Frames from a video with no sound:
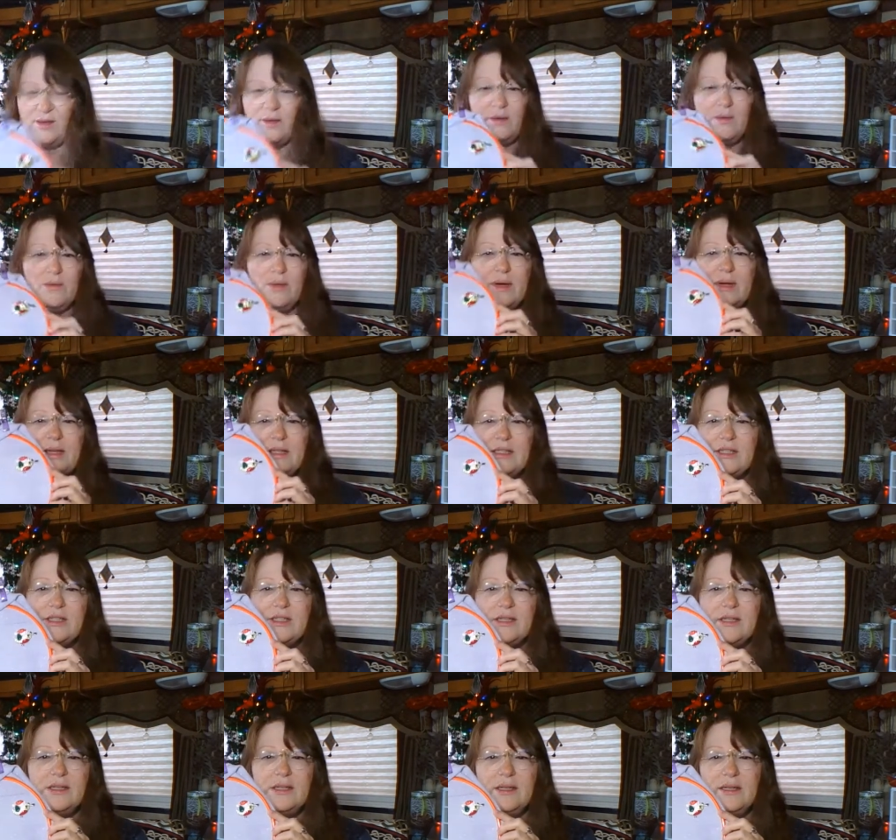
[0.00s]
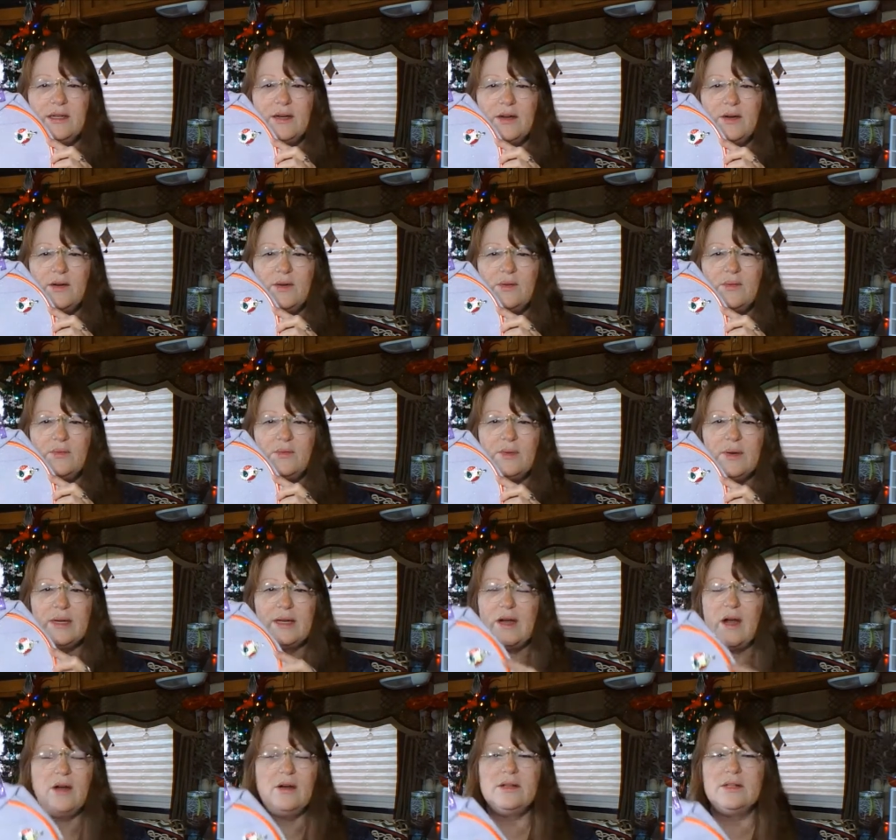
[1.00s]
Which, you know,
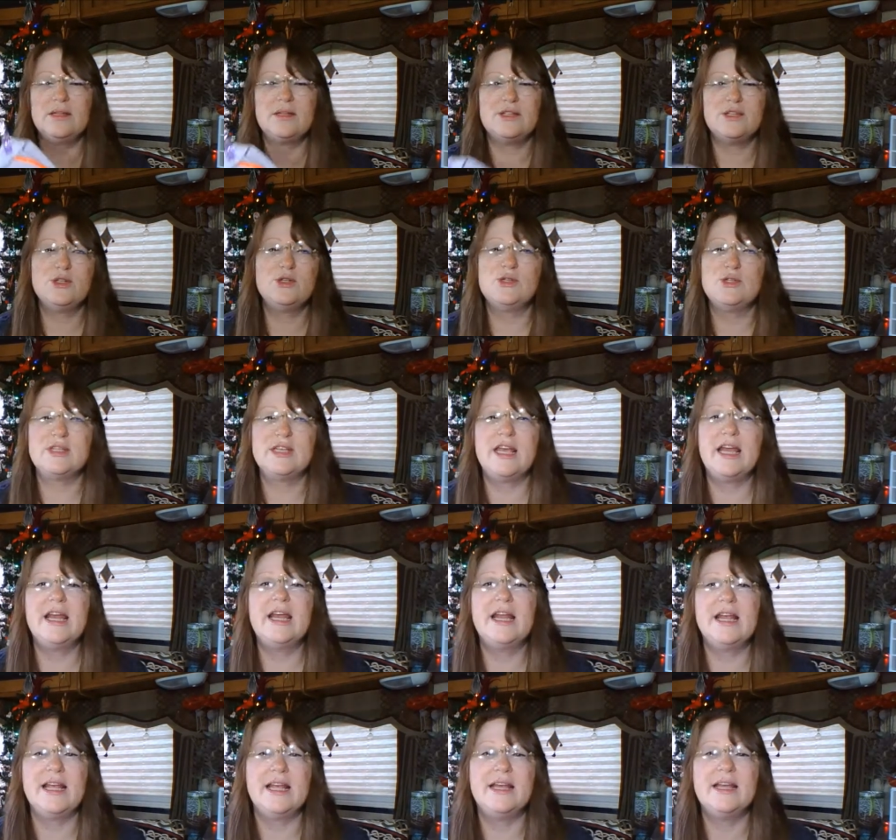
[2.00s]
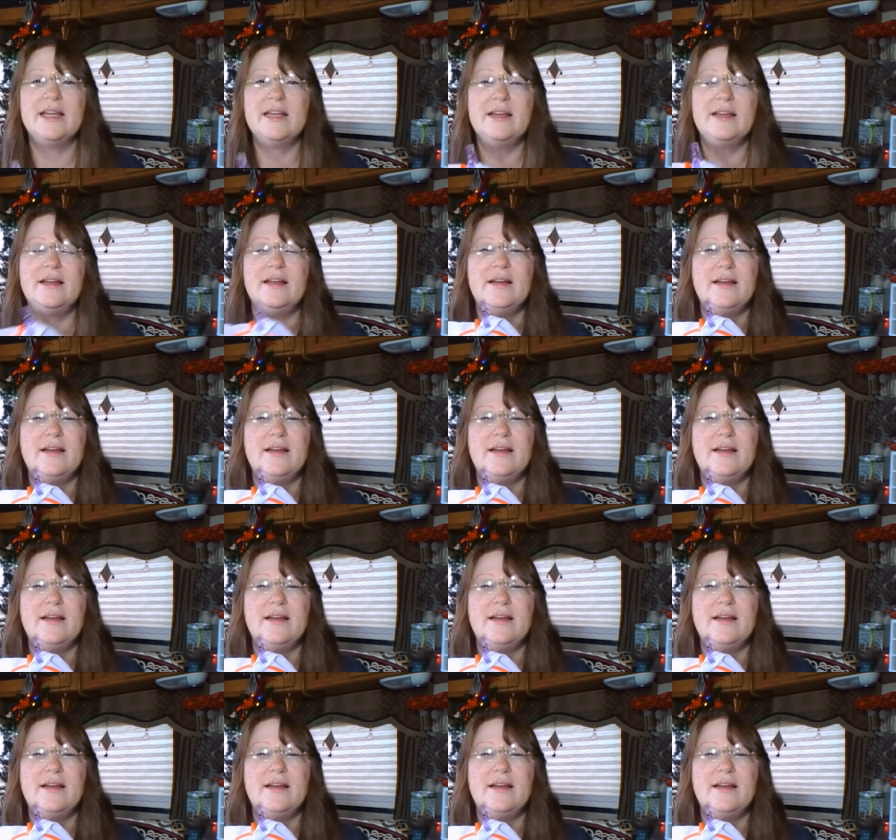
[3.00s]
regardless who's getting it,